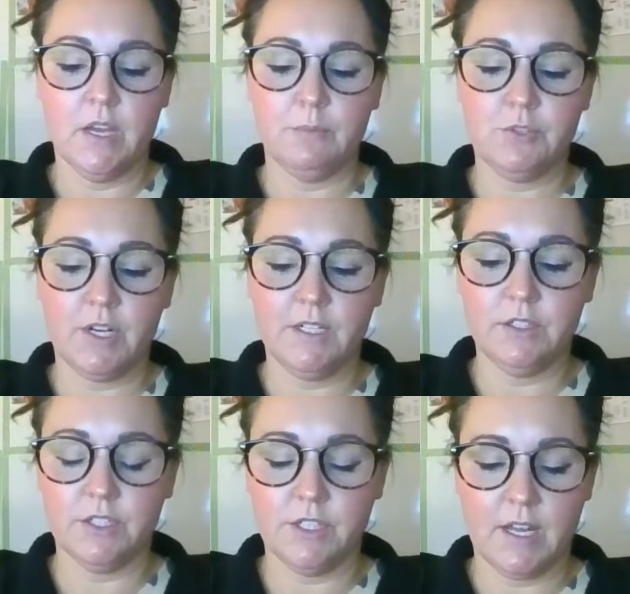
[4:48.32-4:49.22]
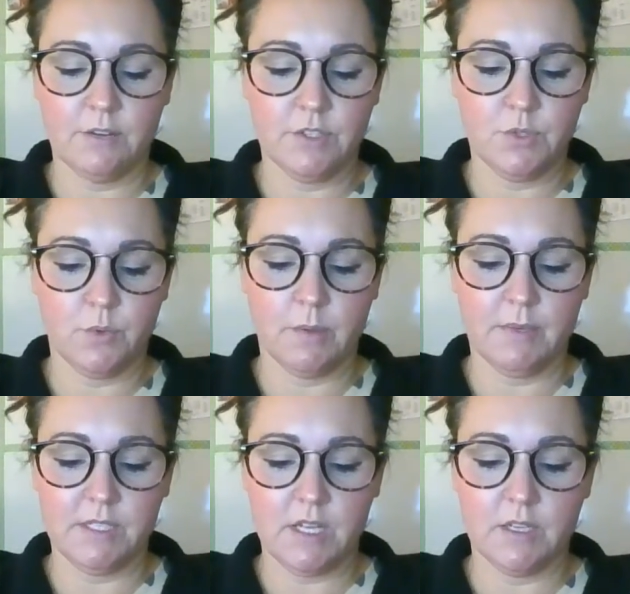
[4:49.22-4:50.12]
I'm trying to learn how to swirl
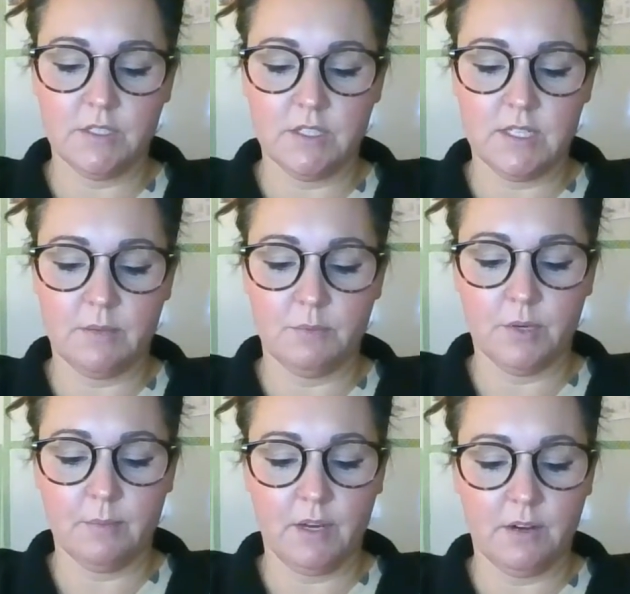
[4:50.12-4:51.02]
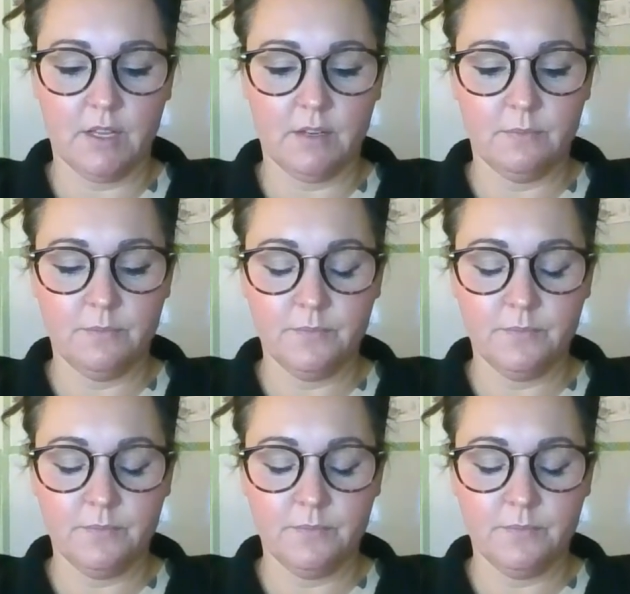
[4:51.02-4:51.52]
my tongue to sound more American.